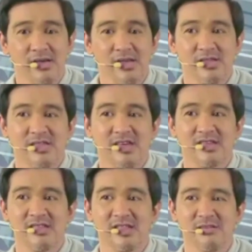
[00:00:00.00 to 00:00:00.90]
it's
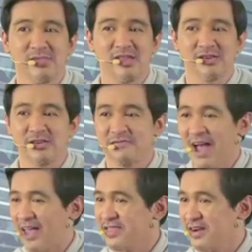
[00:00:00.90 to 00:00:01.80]
just not a matter of
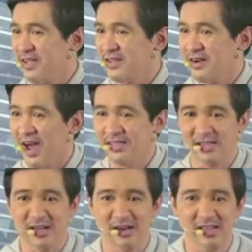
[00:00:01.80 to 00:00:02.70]
gathering the right
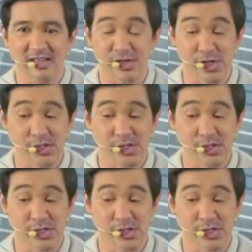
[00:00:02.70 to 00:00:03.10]
ingredients.